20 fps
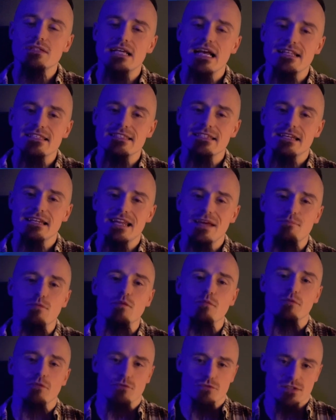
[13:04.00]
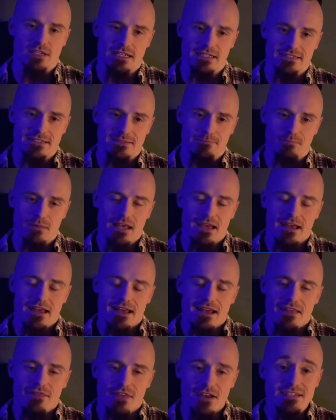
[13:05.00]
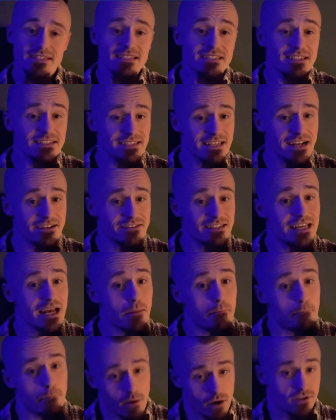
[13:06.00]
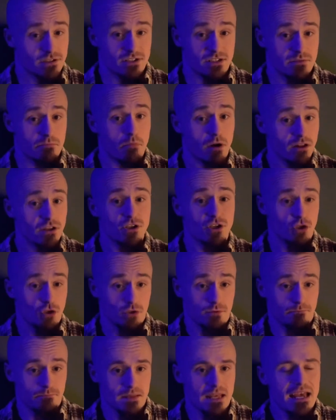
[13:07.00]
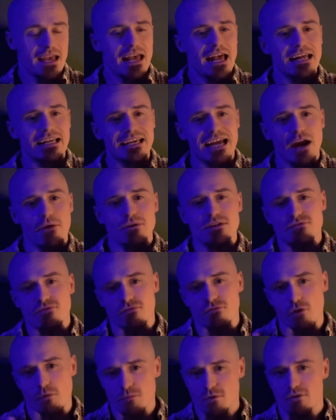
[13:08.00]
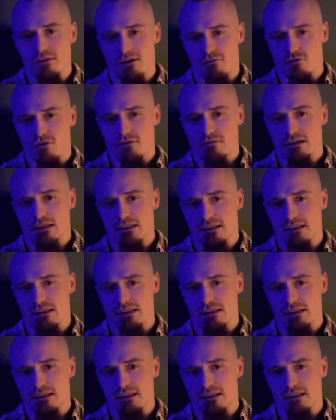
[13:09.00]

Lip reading: density lipoproteins. This is essentially a bus molecule. It carries from your liver